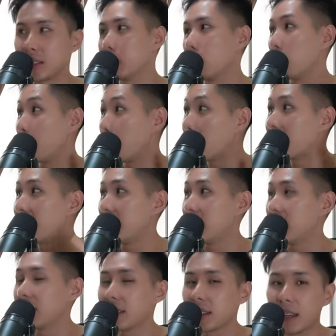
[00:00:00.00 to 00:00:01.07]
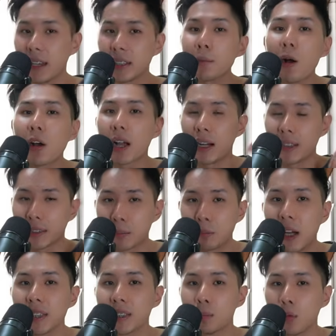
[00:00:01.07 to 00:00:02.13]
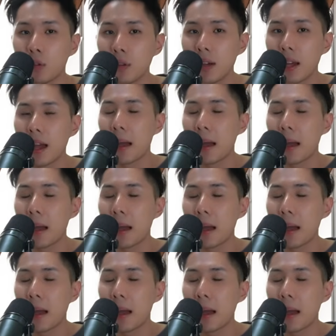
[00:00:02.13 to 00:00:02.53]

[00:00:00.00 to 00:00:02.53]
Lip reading: So with this, it's not customizable,